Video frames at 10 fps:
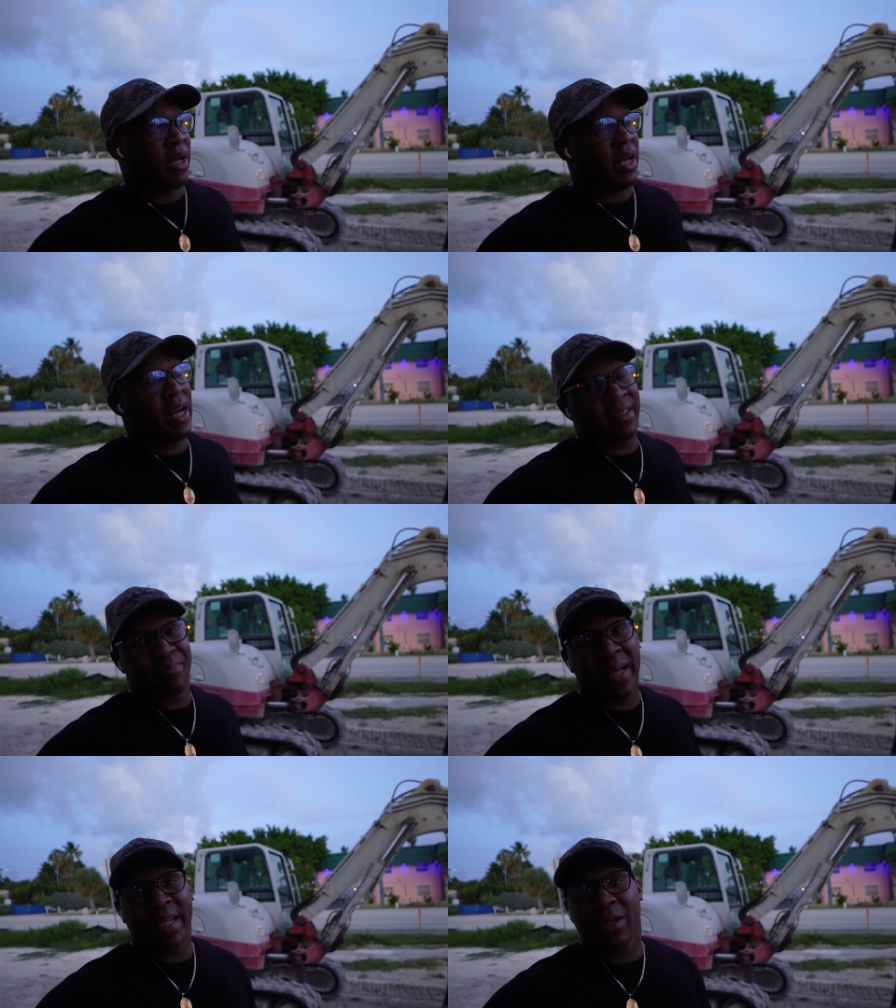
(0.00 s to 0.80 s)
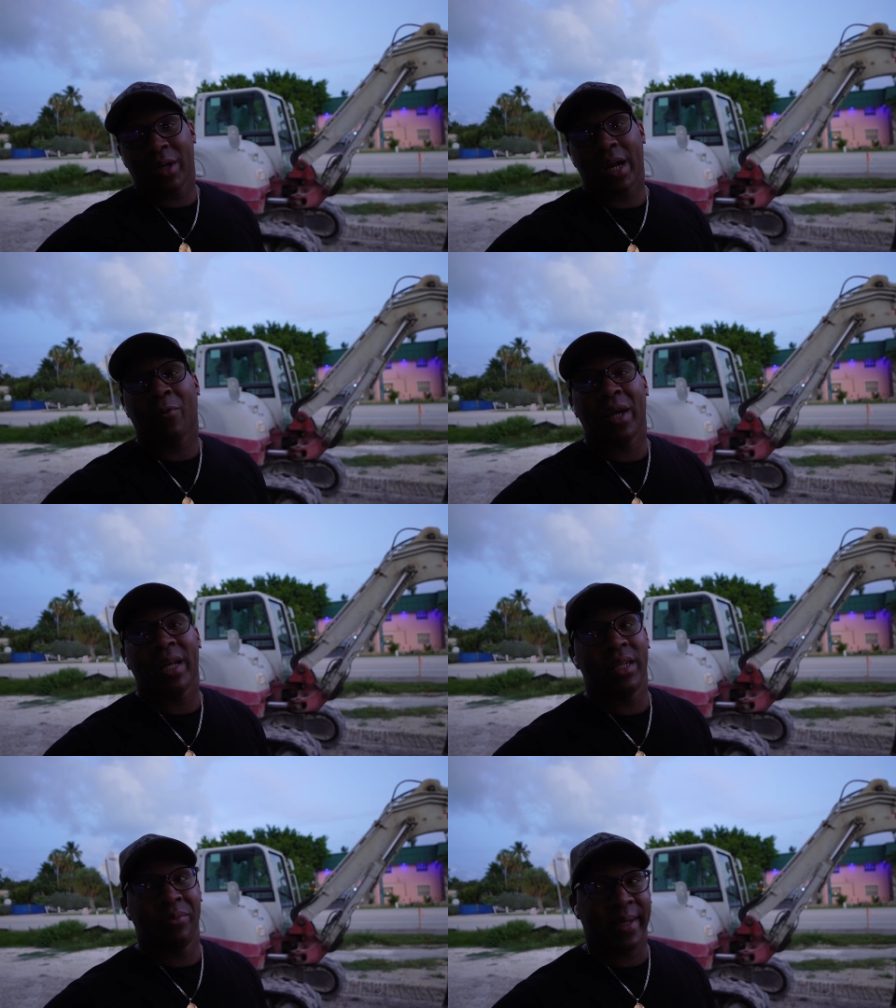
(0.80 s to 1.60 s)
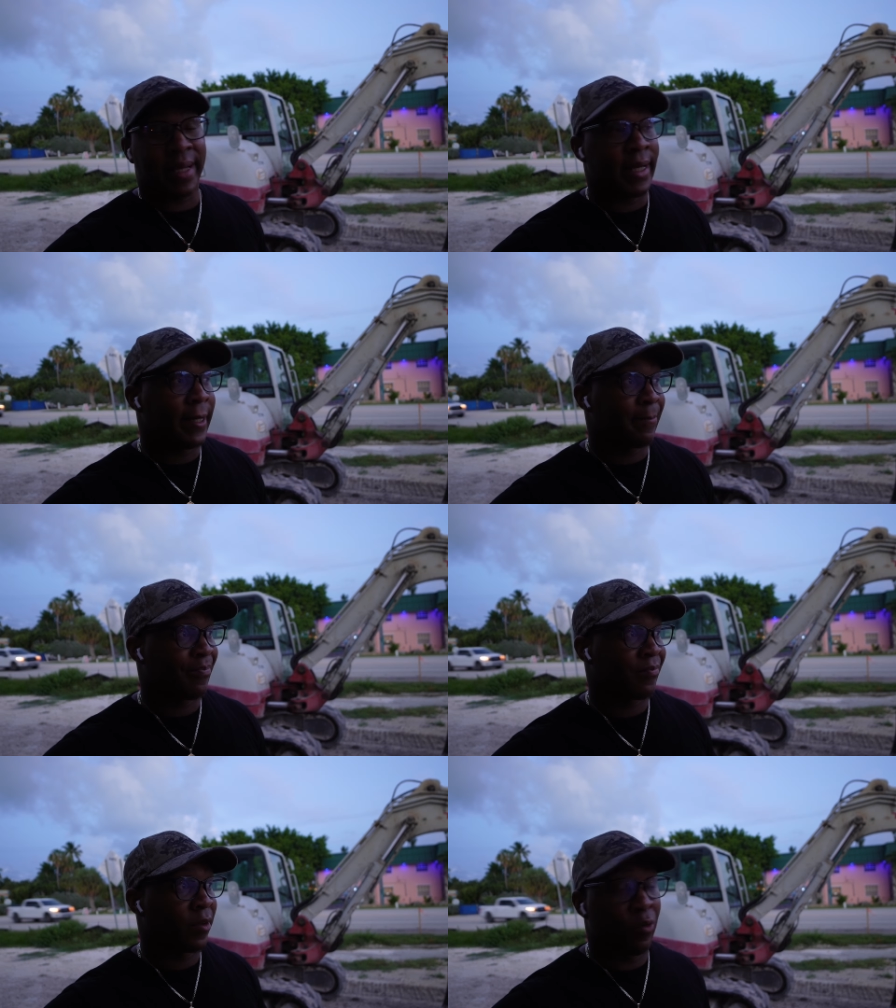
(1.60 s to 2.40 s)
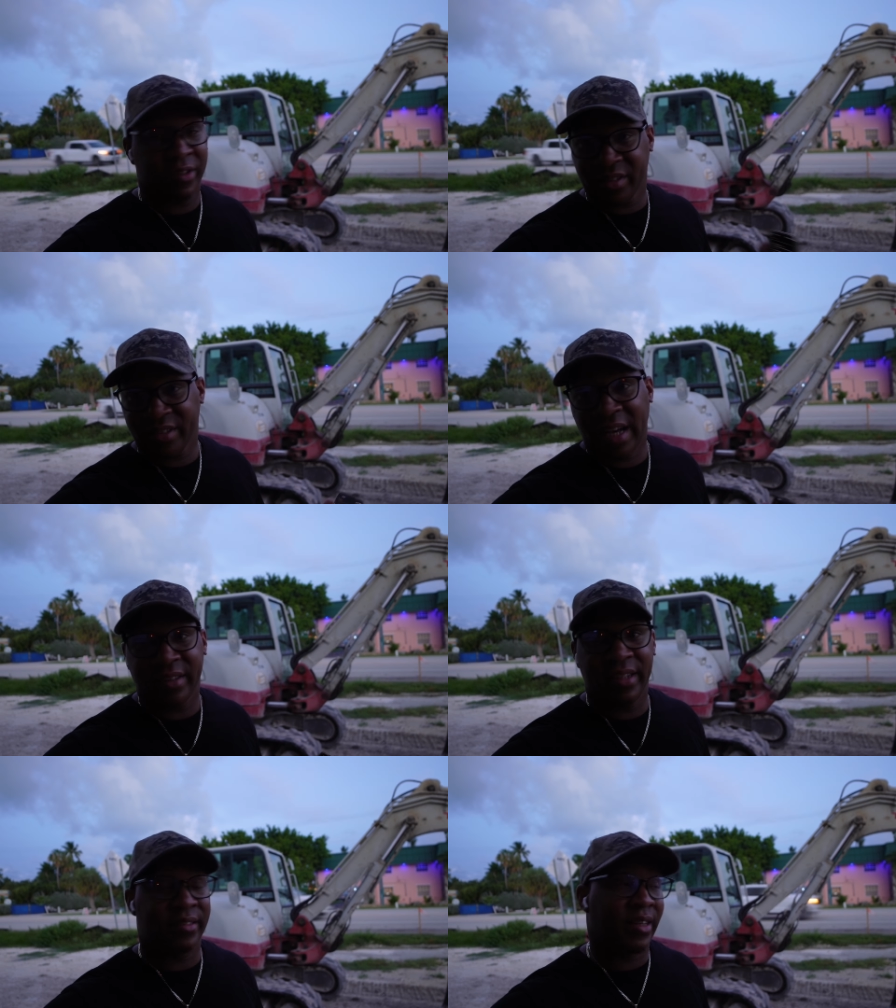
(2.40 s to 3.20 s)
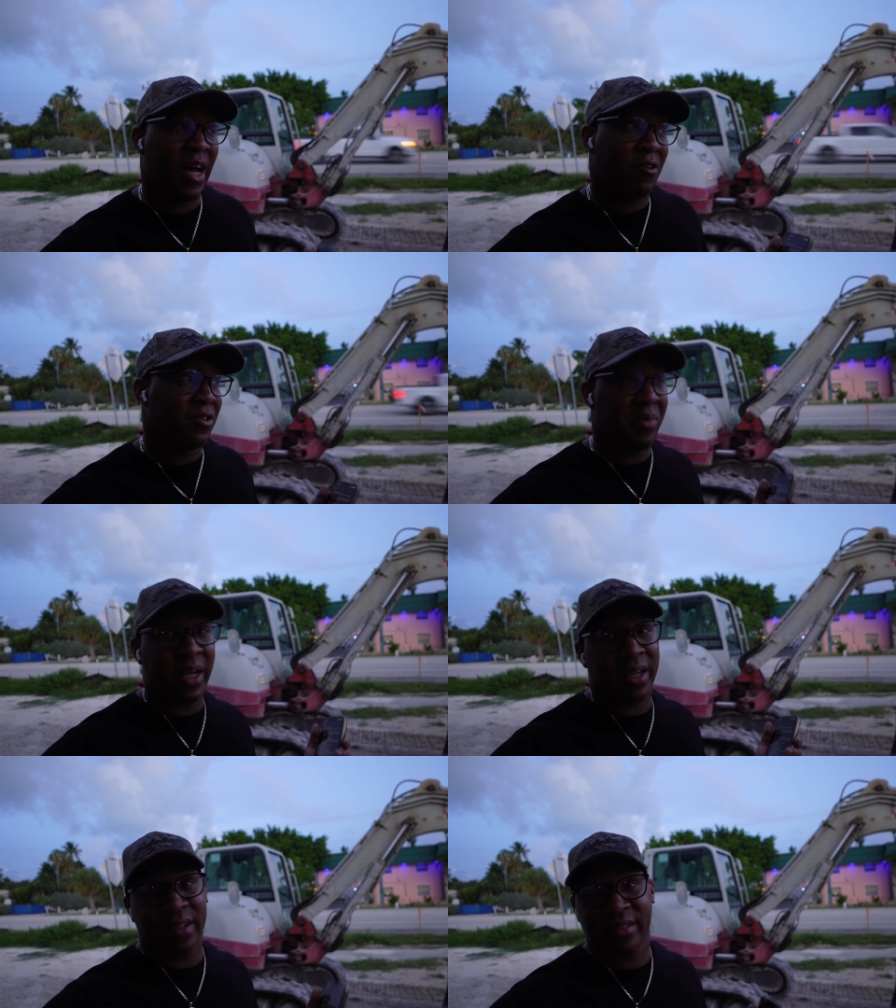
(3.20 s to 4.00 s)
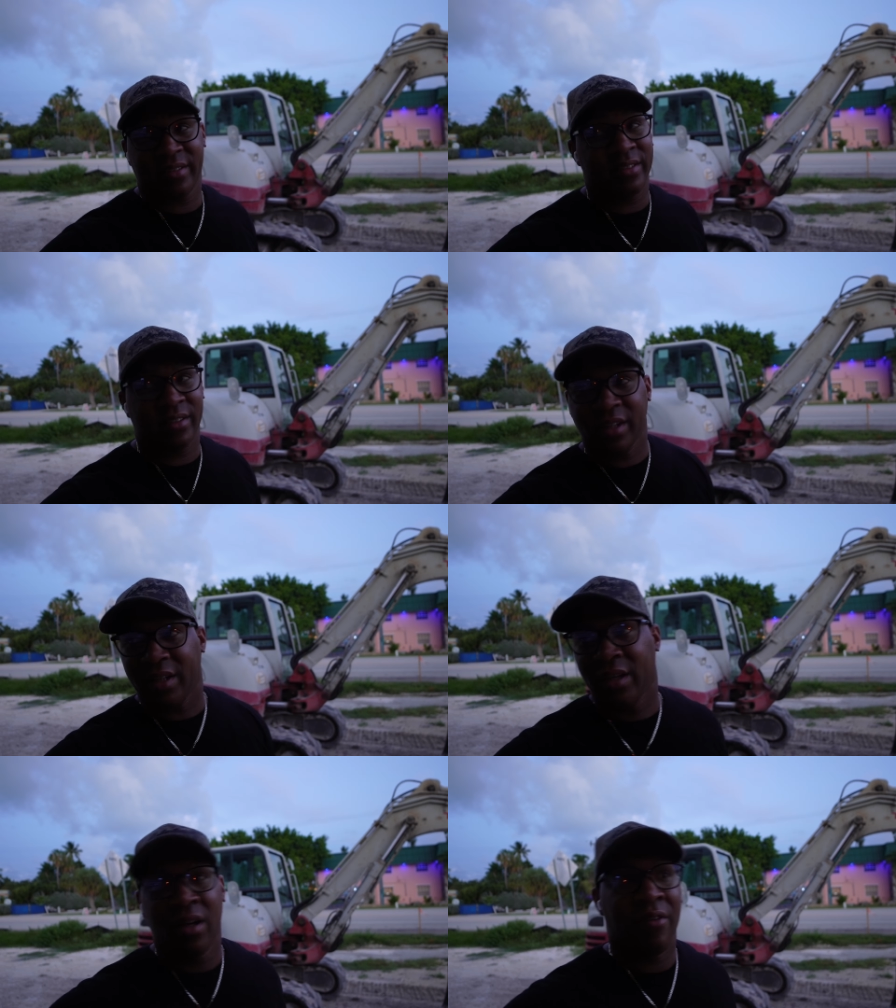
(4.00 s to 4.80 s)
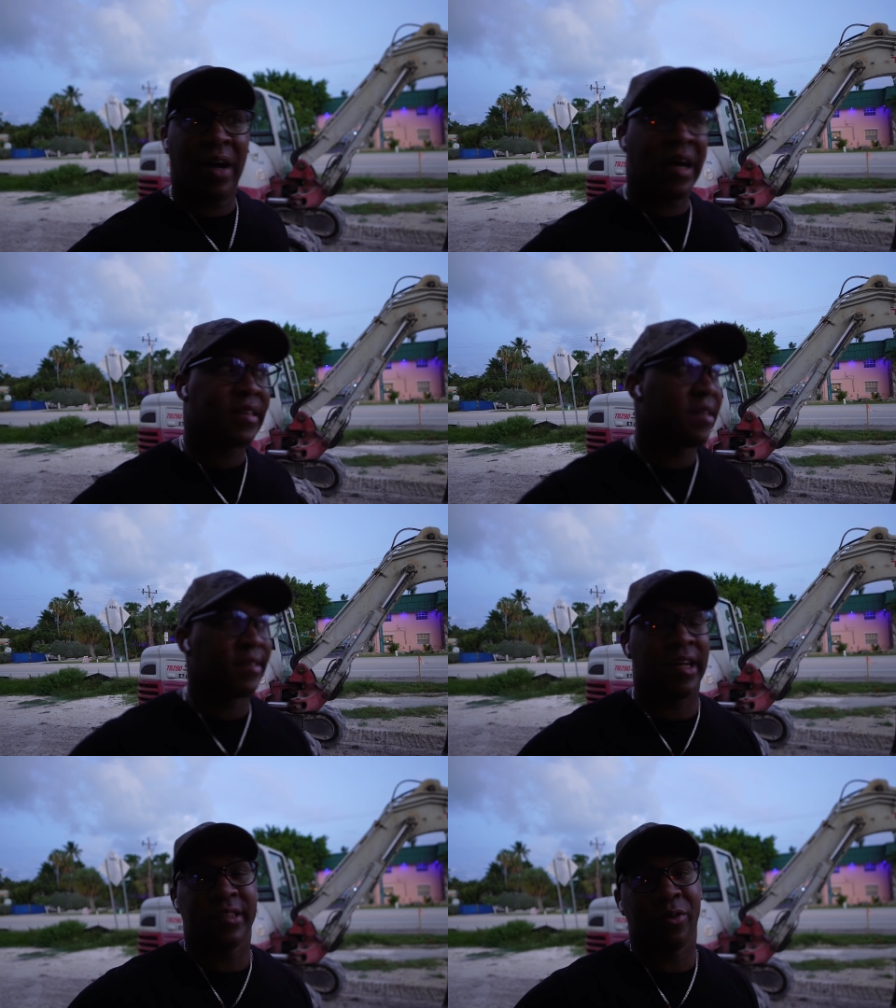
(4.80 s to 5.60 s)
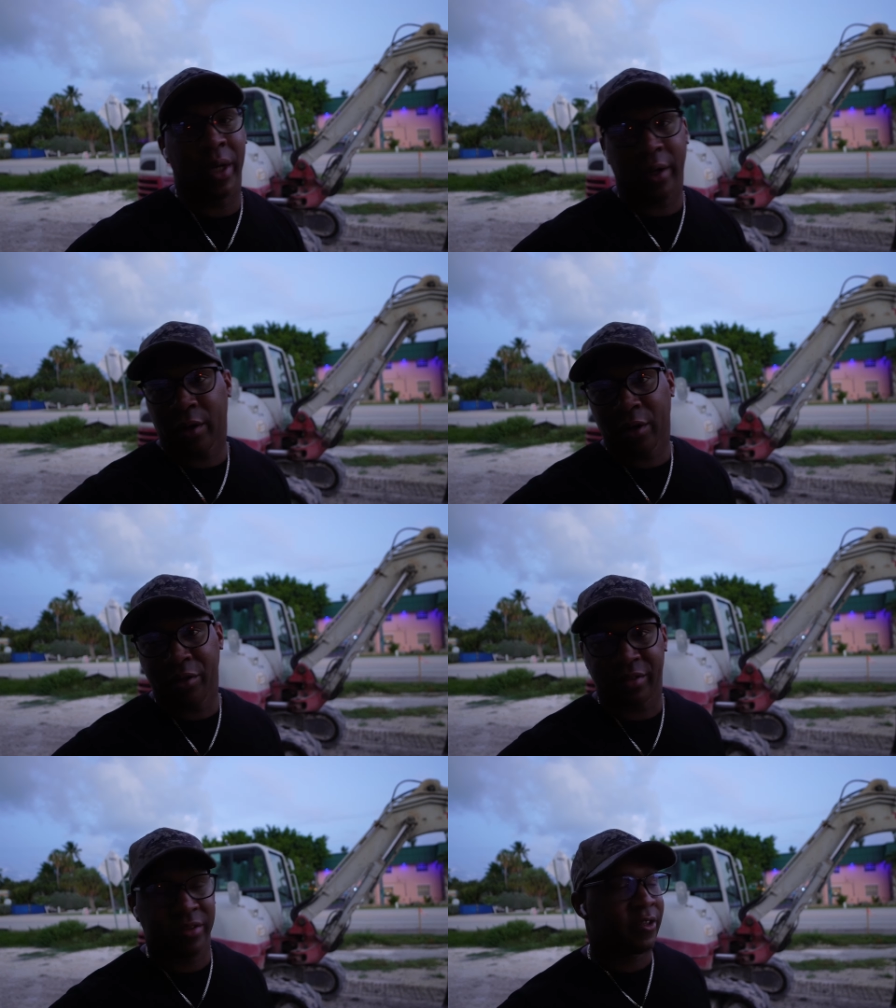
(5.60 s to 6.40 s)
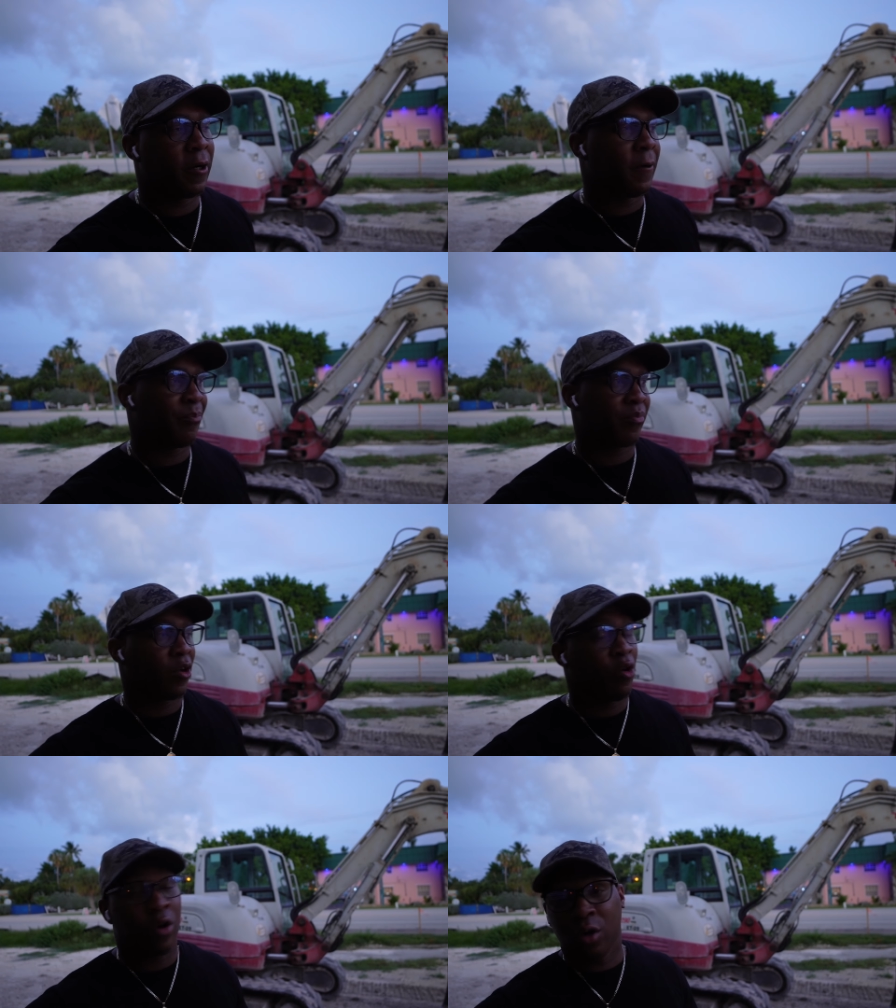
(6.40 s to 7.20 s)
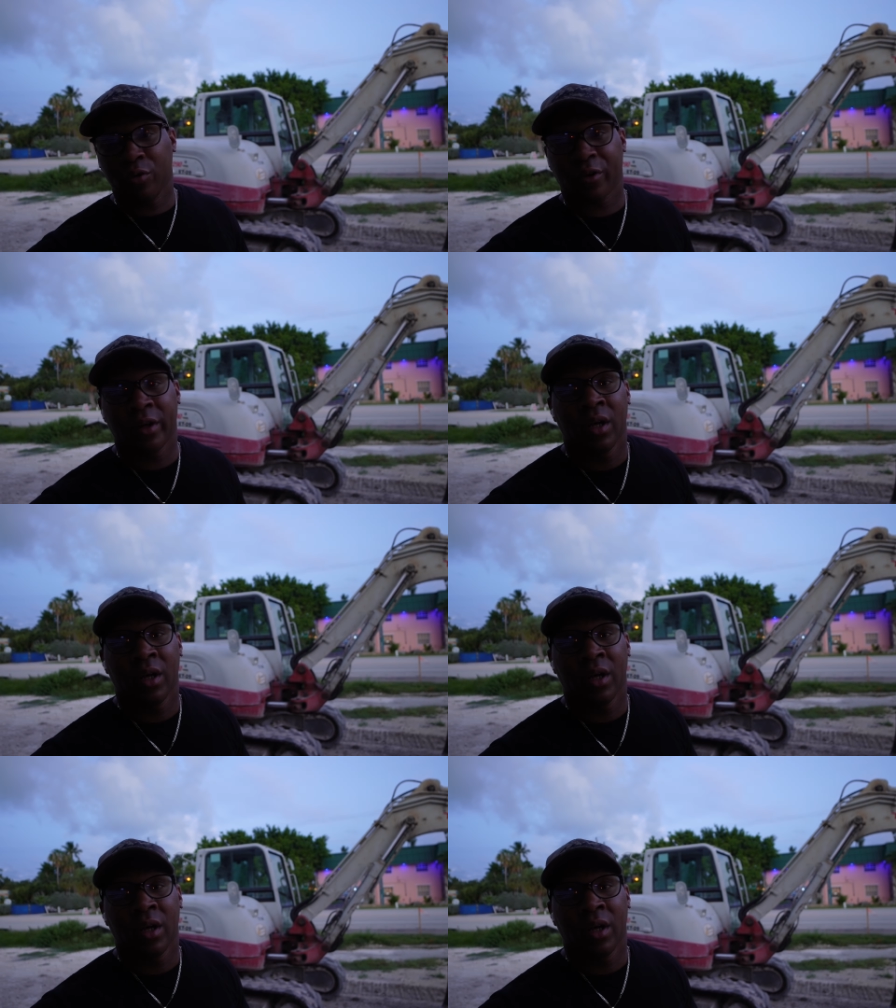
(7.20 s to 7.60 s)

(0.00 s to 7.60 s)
And that's mainly what I ran in the beginning, was the southeast, and I was making consistently $5,000 a week, gross, so, or over.